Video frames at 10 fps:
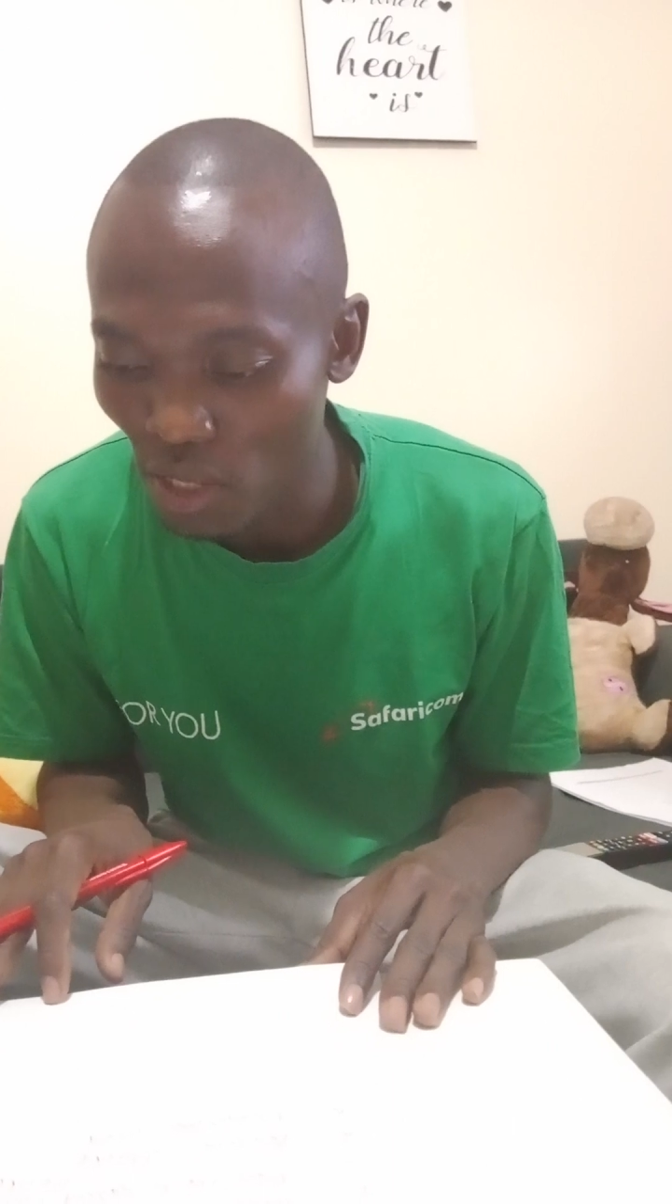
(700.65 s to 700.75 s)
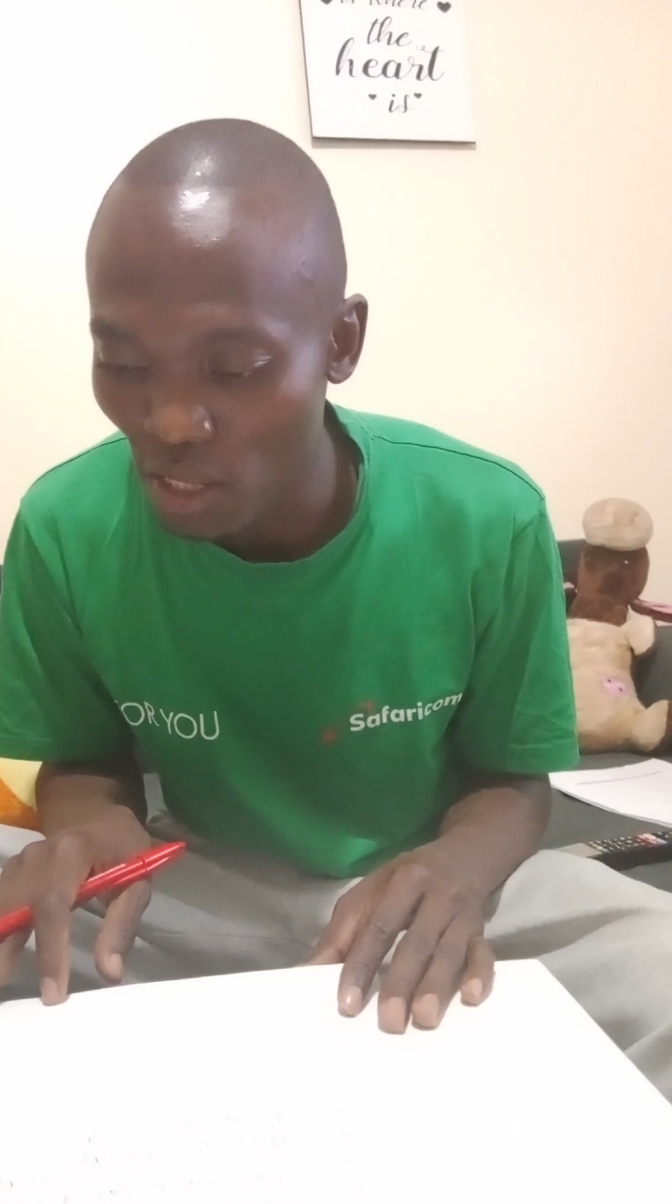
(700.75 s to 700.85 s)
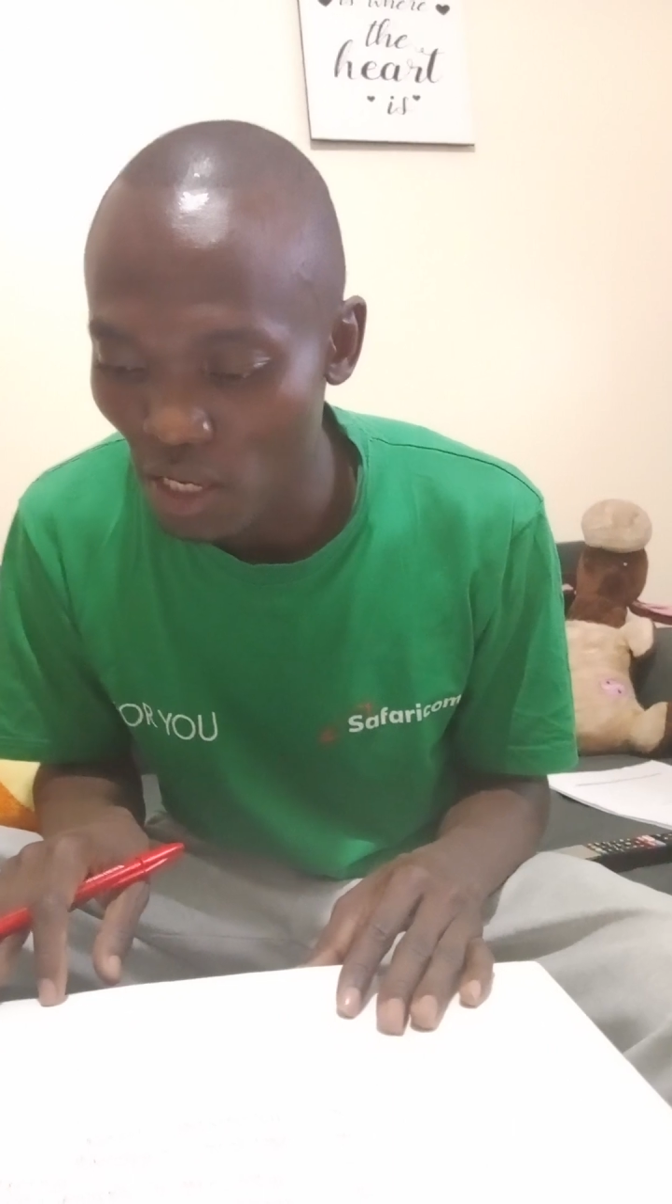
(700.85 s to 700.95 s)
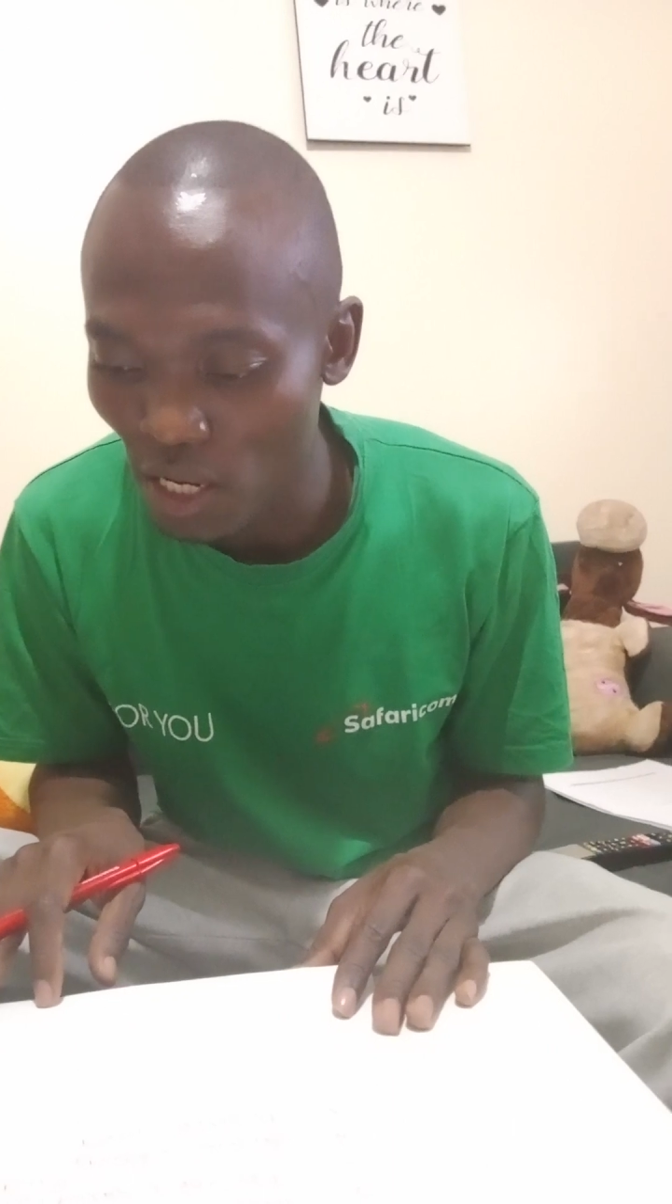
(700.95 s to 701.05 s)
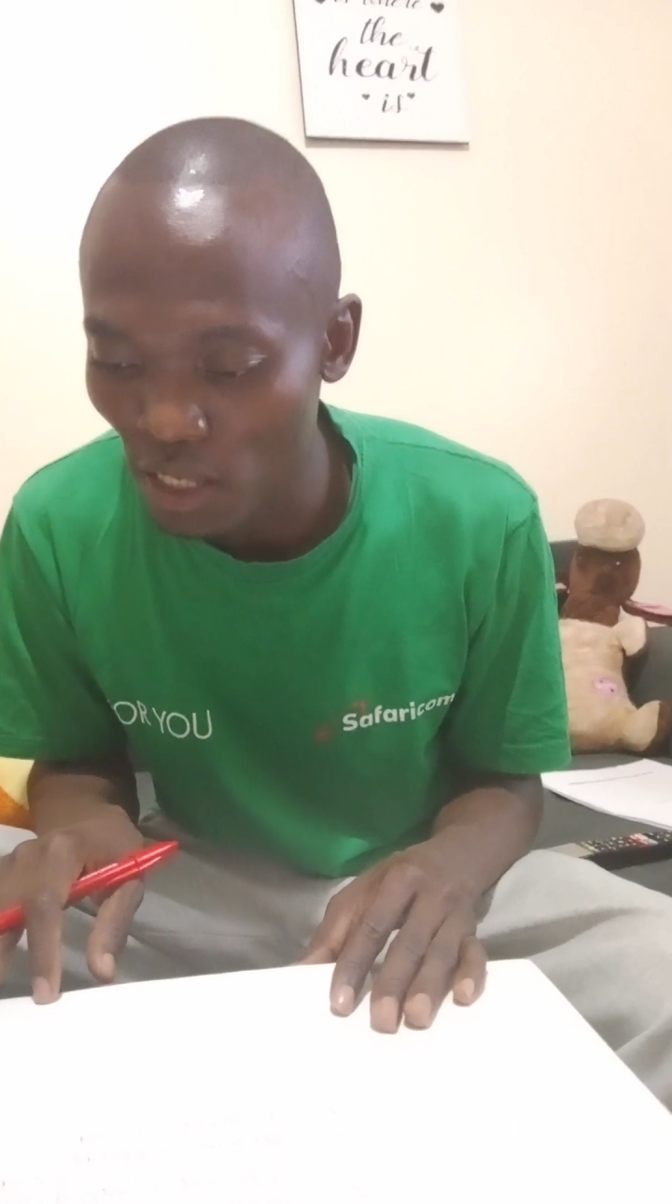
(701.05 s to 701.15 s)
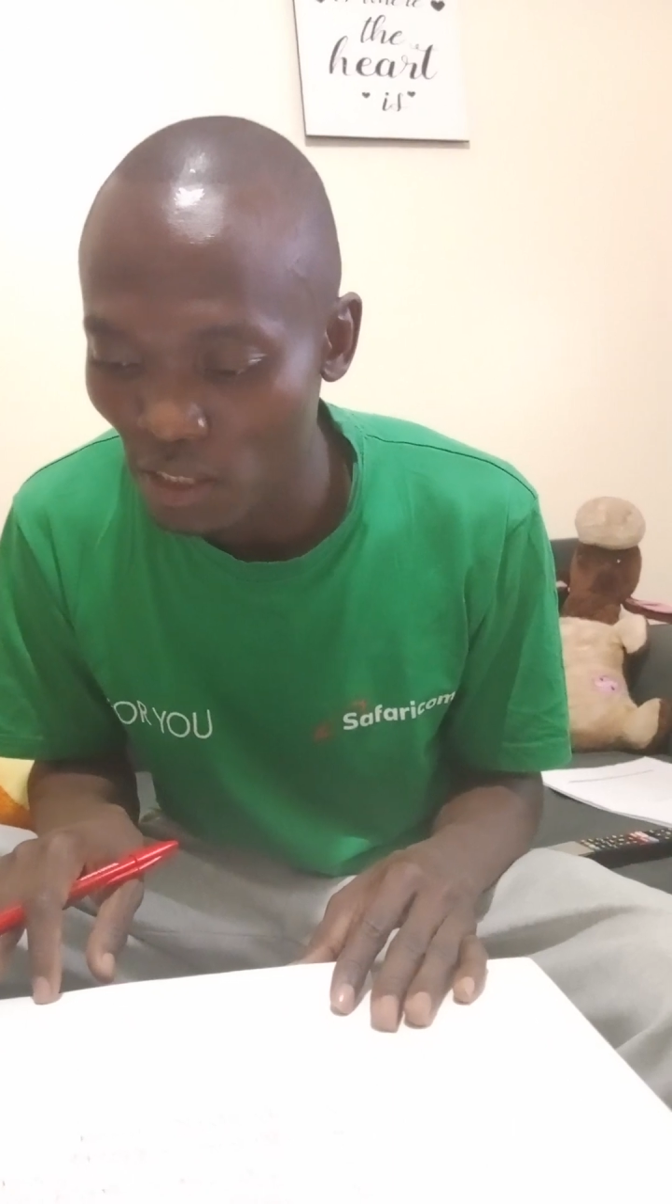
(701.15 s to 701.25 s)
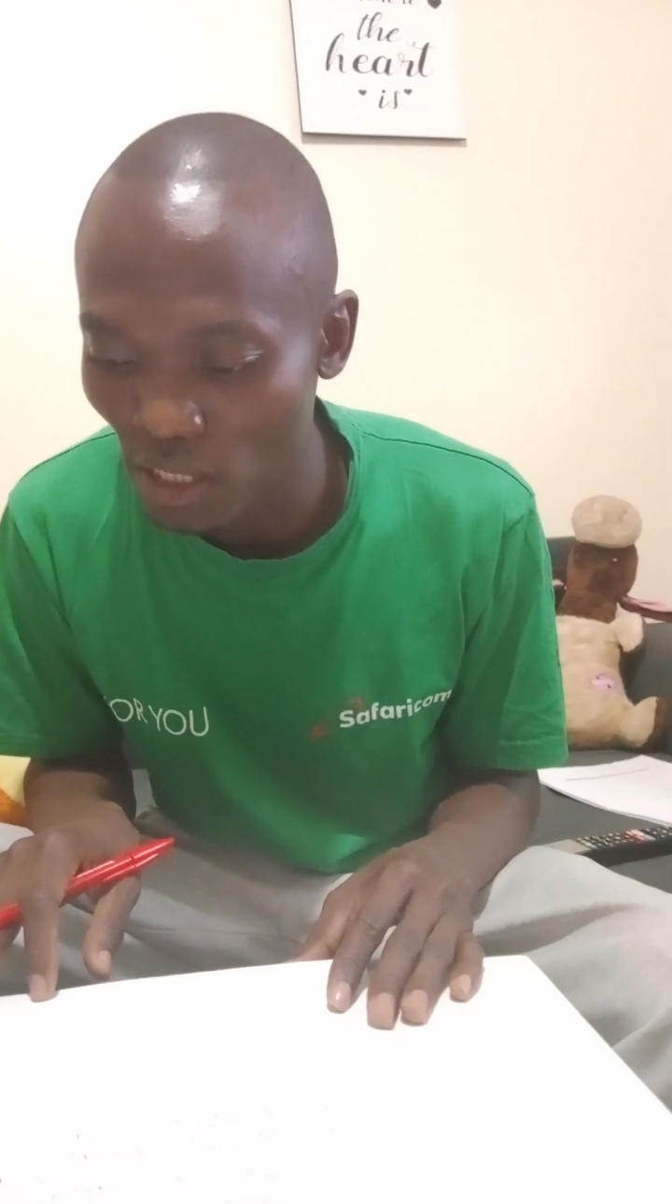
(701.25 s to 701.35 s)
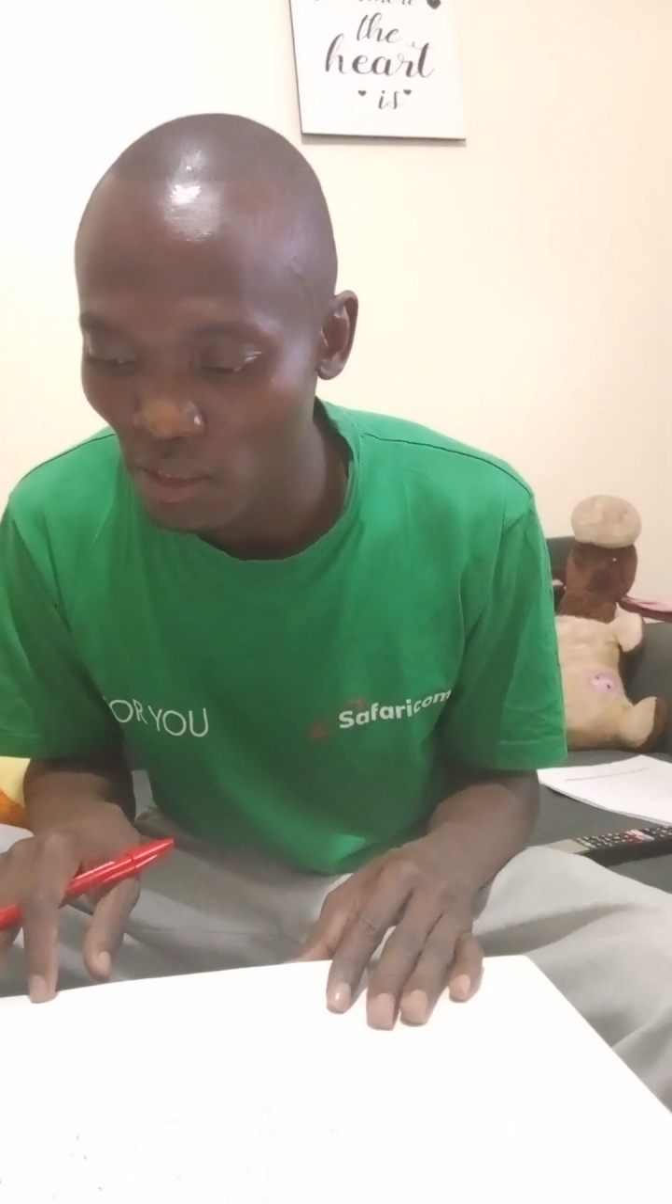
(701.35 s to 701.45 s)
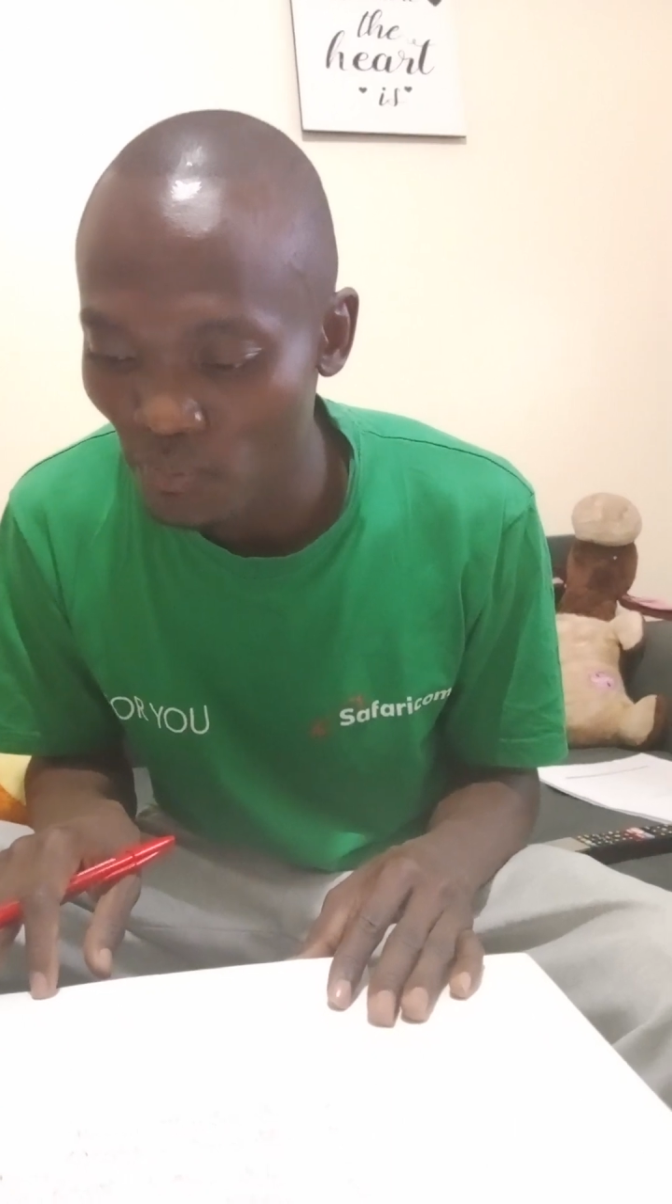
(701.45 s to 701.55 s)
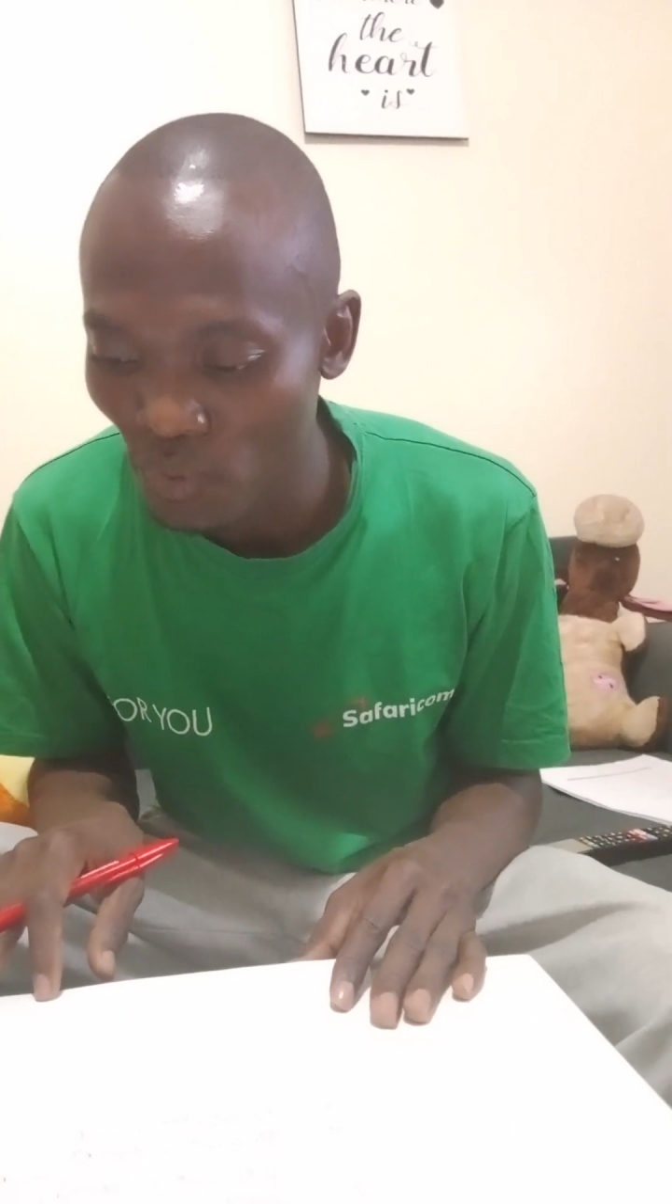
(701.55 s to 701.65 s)
And the next
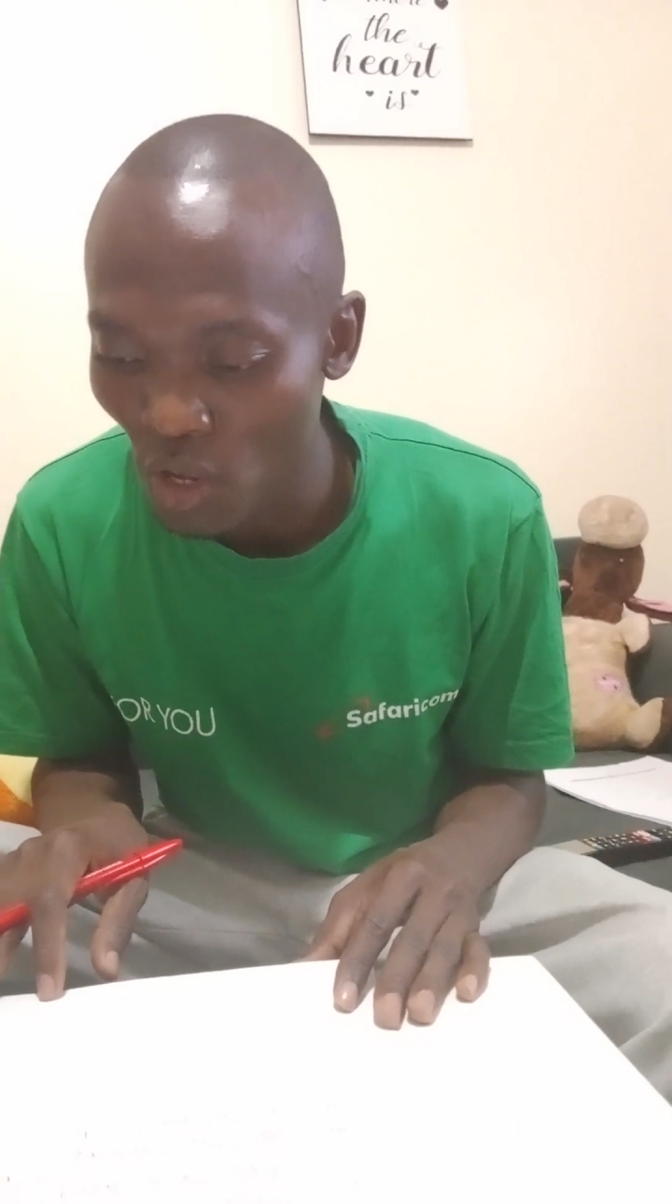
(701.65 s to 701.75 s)
is